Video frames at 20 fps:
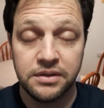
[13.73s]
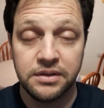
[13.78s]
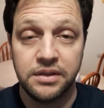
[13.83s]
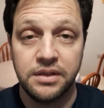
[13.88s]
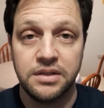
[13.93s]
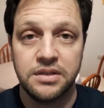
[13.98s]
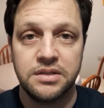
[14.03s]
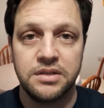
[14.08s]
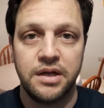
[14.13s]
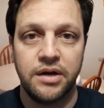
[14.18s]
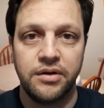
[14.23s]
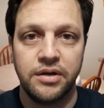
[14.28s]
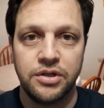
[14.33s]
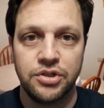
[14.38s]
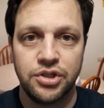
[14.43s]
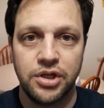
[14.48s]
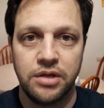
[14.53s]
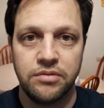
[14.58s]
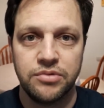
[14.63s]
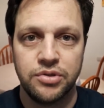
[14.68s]
It's starring
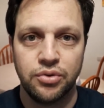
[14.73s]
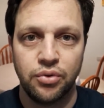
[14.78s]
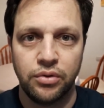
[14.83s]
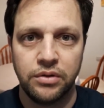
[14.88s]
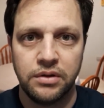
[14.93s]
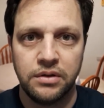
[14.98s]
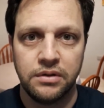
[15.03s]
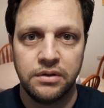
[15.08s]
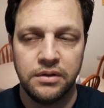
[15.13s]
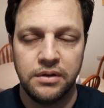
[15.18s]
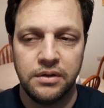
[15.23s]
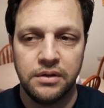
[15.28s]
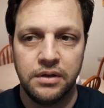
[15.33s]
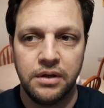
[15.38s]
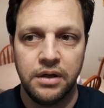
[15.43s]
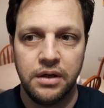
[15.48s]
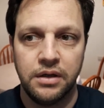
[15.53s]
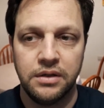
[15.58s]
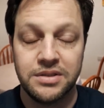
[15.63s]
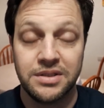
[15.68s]
James Norton.
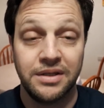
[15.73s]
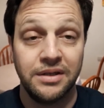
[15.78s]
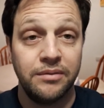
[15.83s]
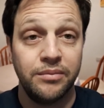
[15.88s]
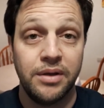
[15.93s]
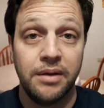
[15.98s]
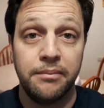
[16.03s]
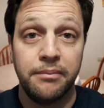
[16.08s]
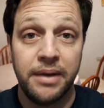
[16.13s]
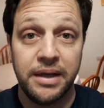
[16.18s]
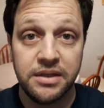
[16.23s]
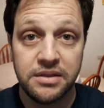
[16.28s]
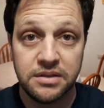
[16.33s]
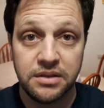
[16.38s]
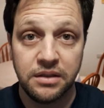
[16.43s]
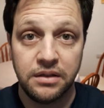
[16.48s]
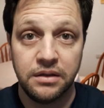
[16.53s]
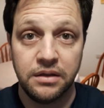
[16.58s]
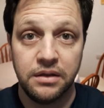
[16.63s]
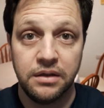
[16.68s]
It's going to be amazing.